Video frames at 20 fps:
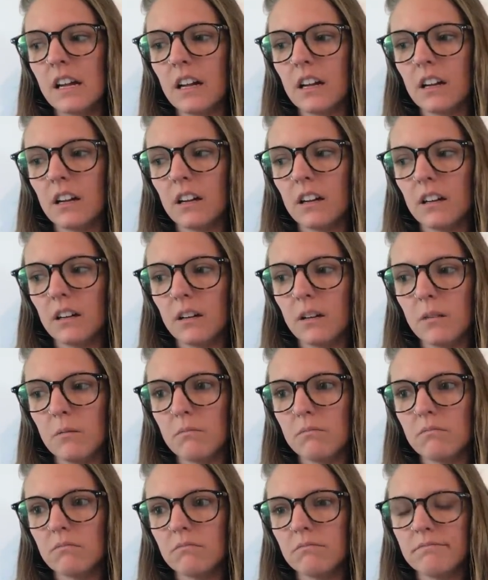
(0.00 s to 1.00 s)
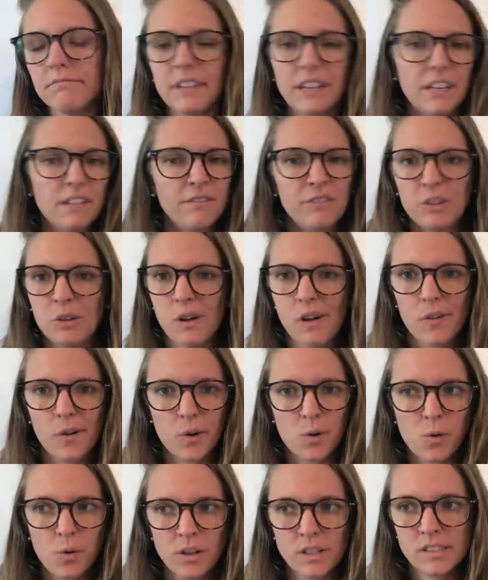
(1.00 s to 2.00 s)
um, and a few
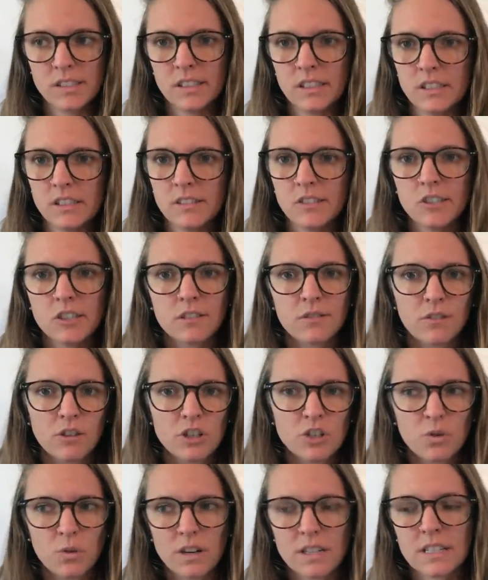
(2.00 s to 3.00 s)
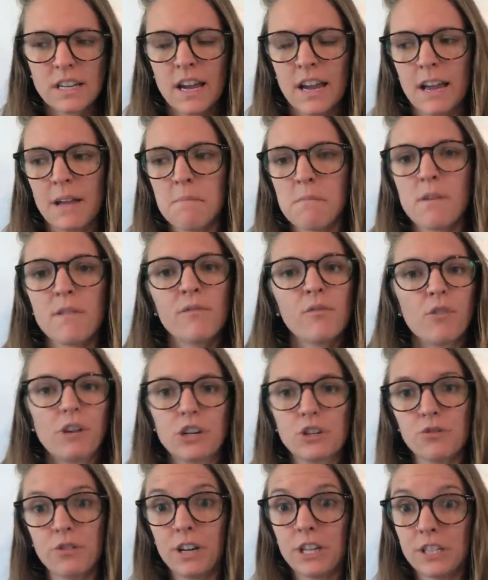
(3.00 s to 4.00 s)
other courses just for a short time before
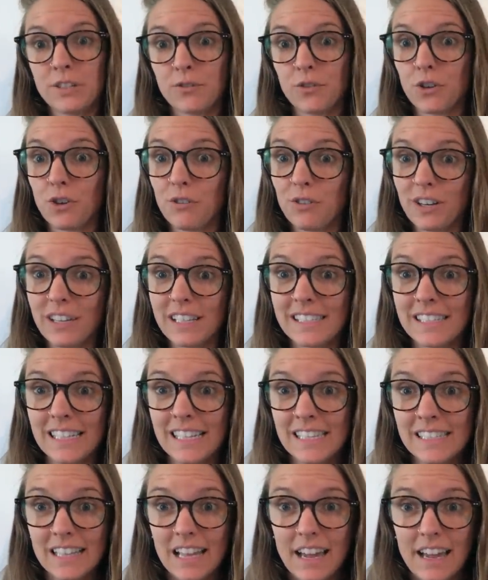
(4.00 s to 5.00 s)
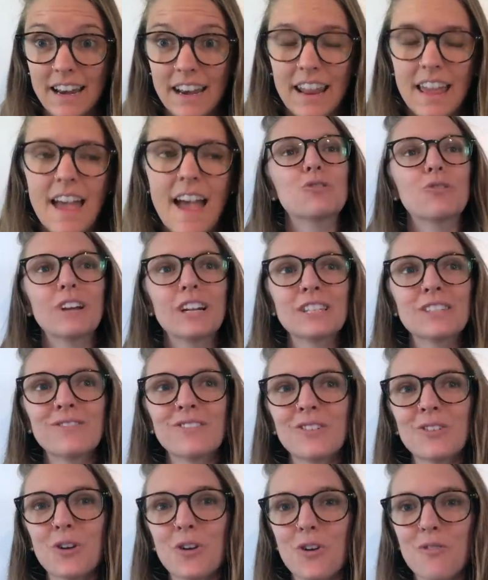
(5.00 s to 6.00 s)
I transferred over to CSUN.
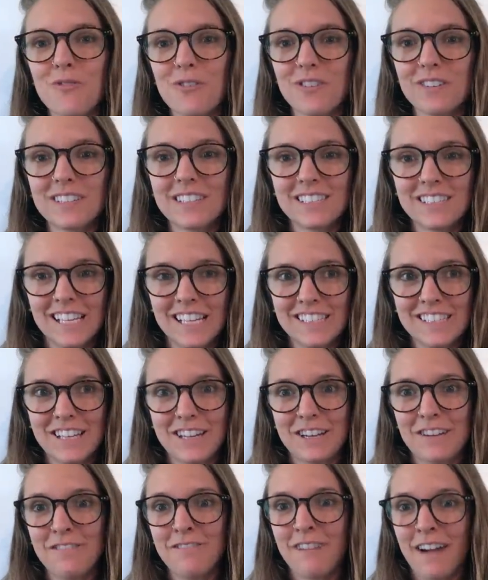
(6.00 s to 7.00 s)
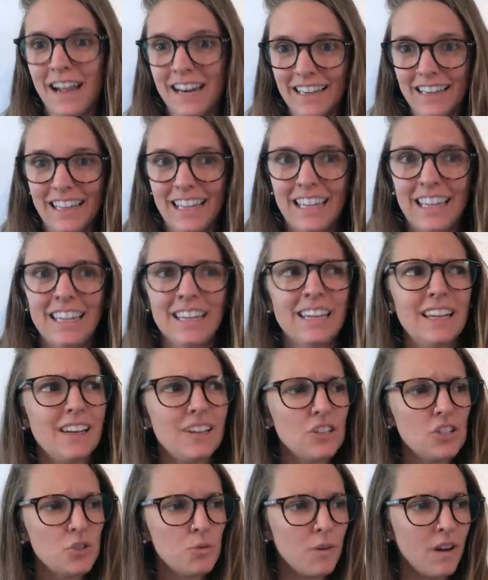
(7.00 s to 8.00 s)
Transferred over to CSUN finally
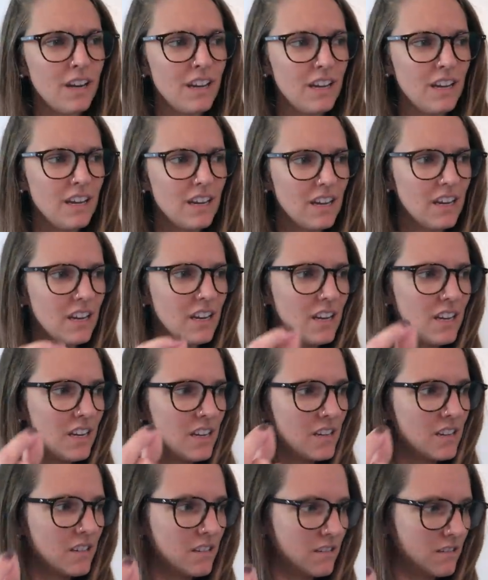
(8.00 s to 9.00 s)
in 20...